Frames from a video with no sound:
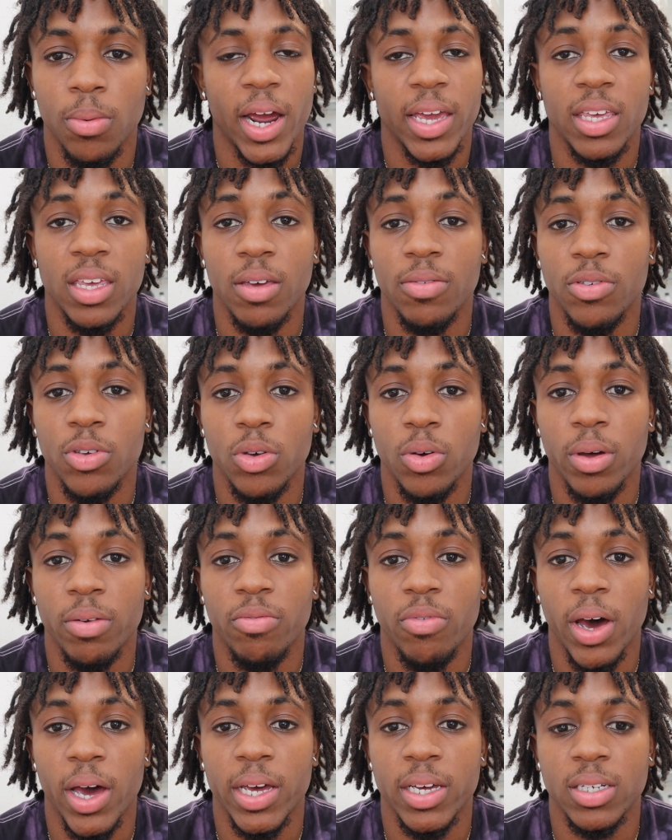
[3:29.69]
I can give you
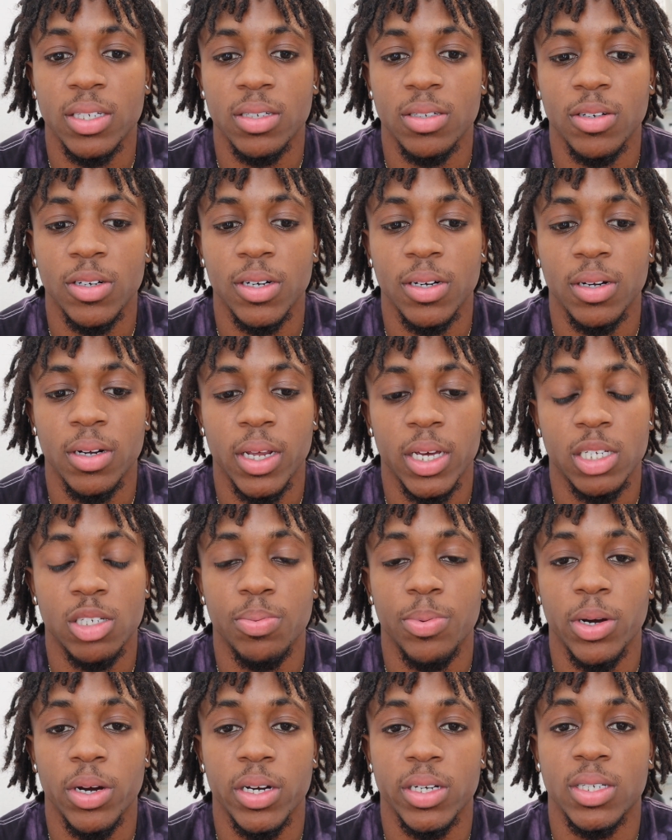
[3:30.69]
advice or
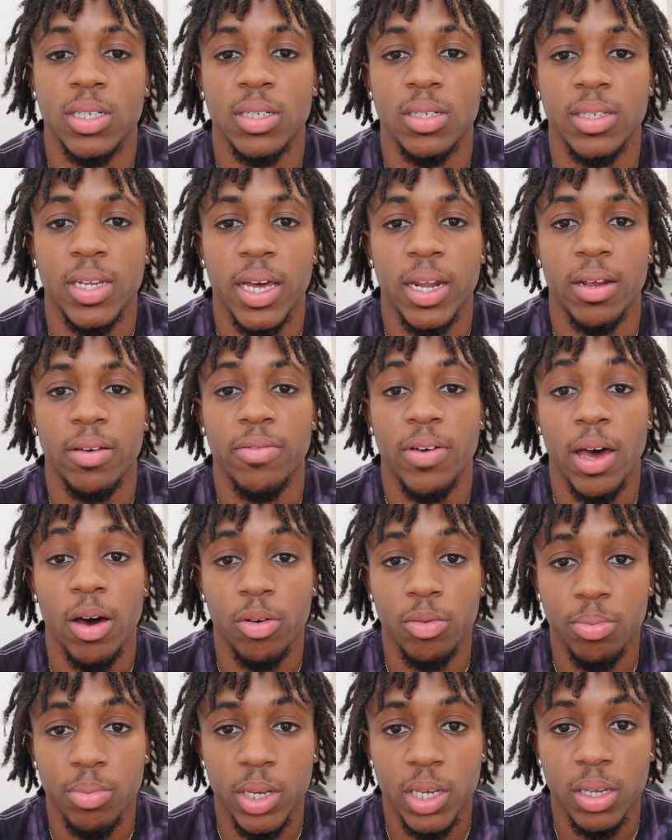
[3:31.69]
experiences that have
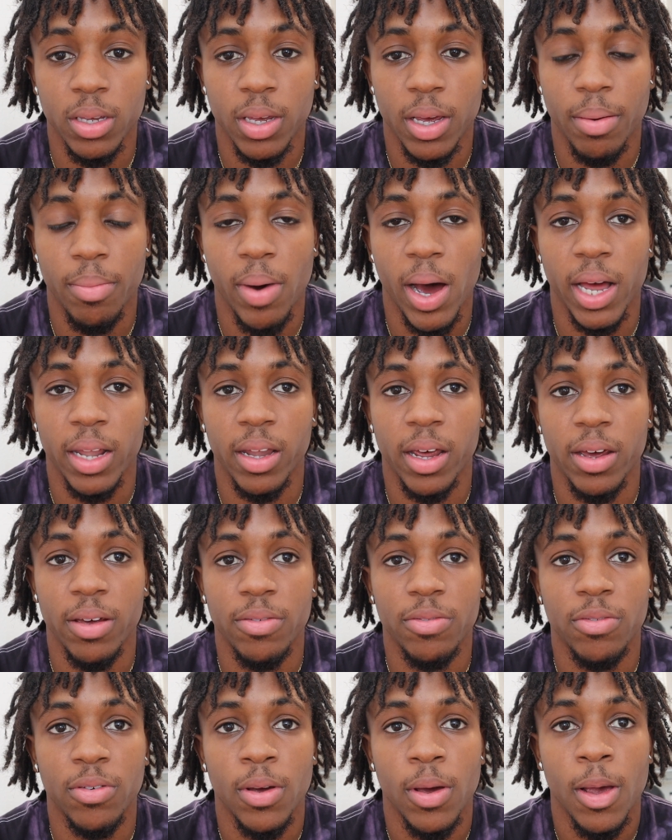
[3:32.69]
helped me in my
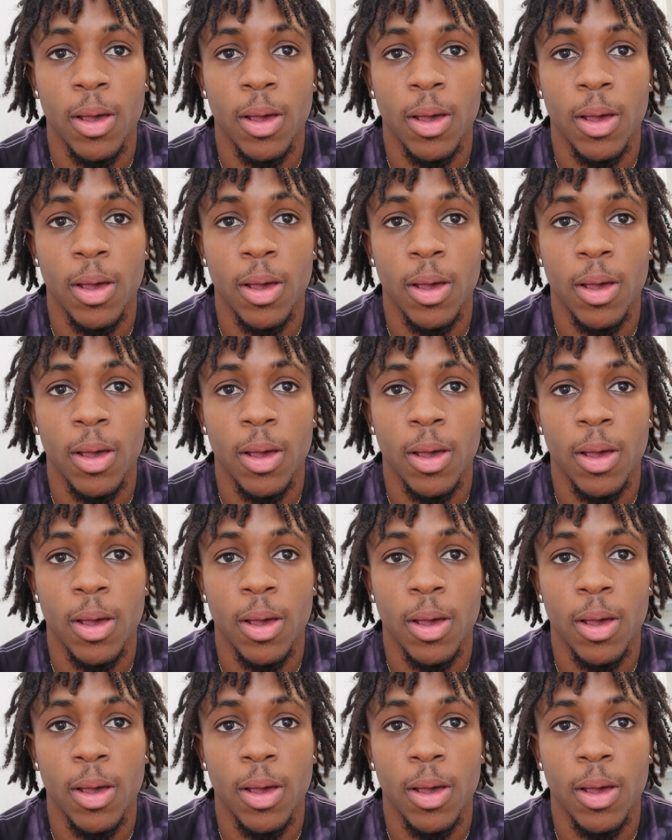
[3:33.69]
life,